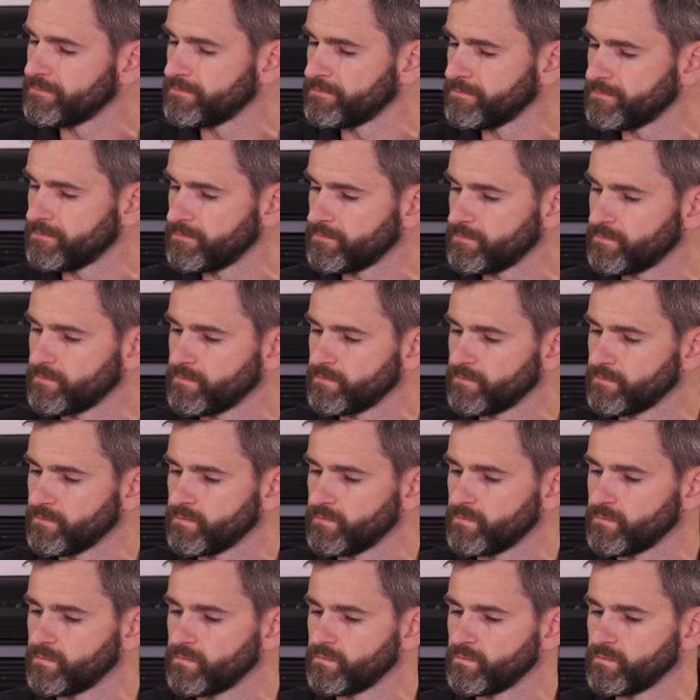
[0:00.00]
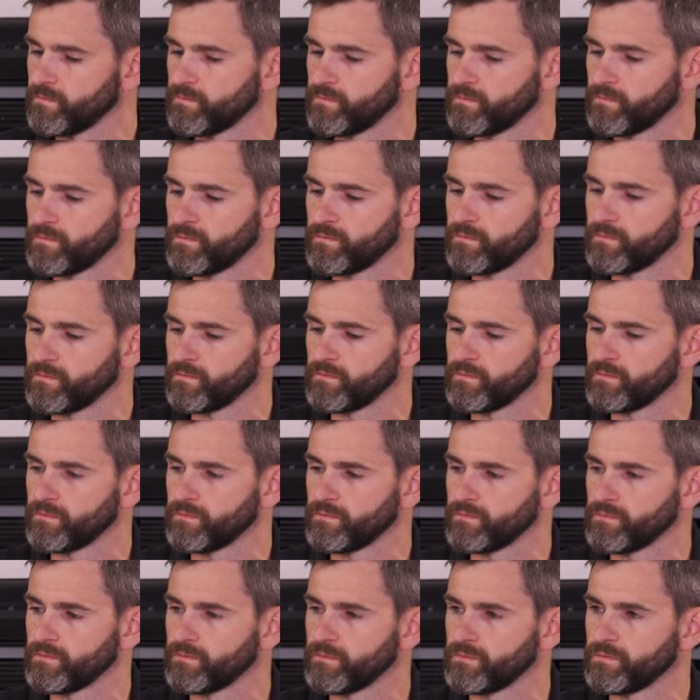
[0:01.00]

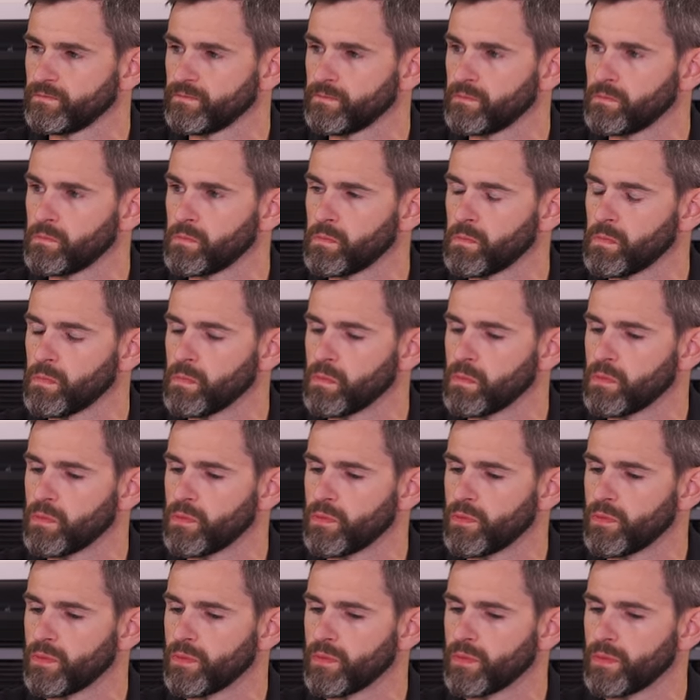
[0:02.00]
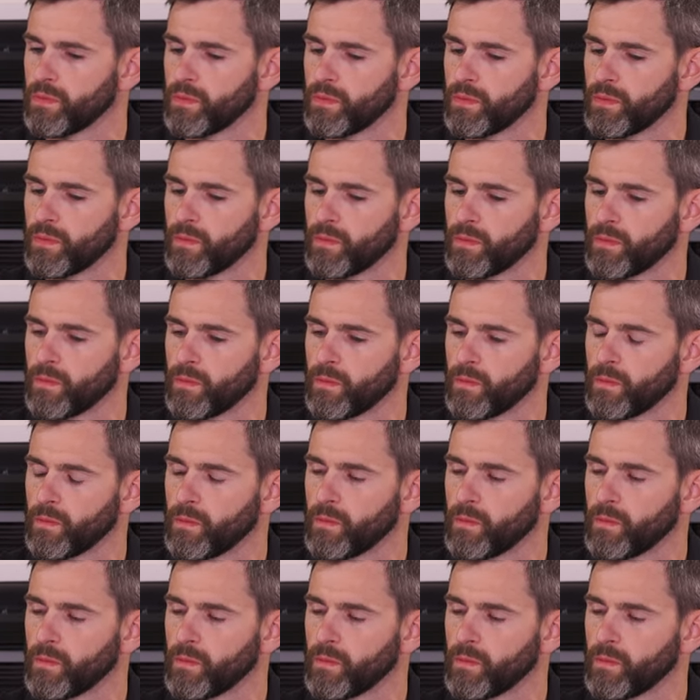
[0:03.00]
(silent)